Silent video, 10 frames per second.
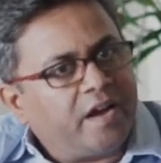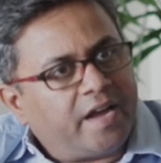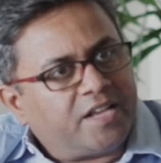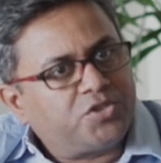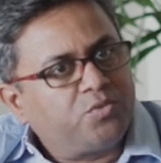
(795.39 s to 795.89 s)

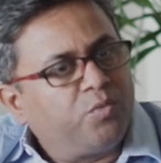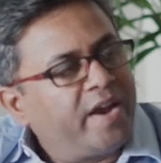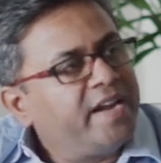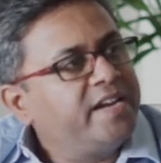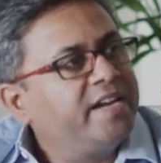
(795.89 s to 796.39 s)
as to
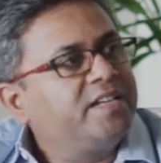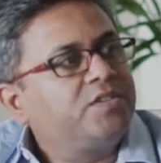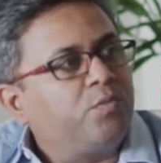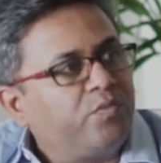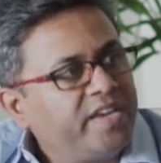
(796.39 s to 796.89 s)
when did
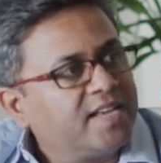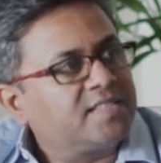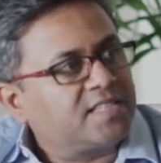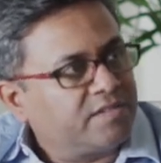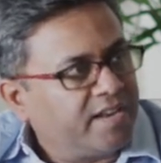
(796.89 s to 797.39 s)
we as
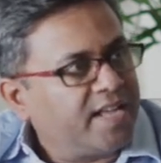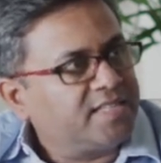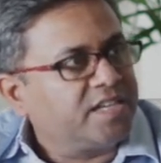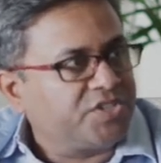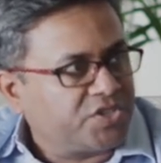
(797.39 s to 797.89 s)
a
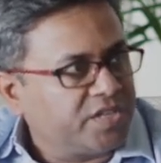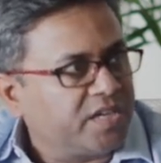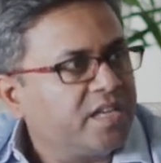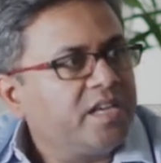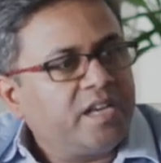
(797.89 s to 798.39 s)

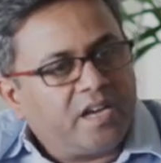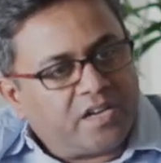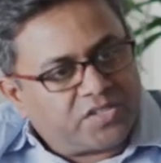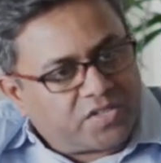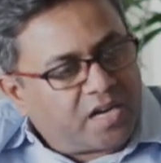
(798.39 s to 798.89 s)
civilization
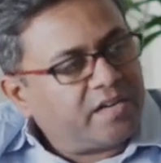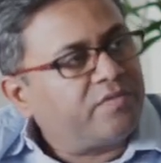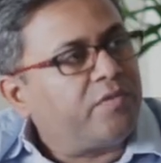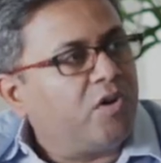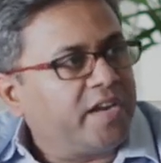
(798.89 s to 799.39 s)
started
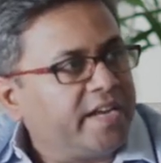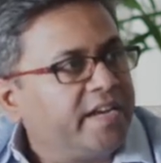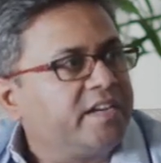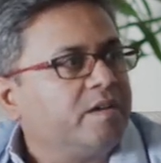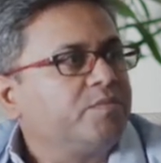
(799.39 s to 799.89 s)
falling
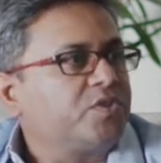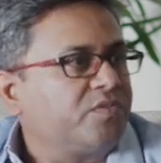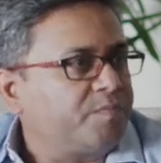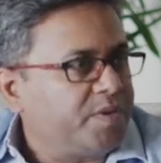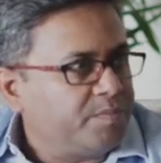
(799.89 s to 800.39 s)
in terms
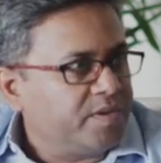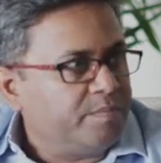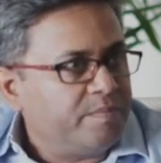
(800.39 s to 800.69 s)
of people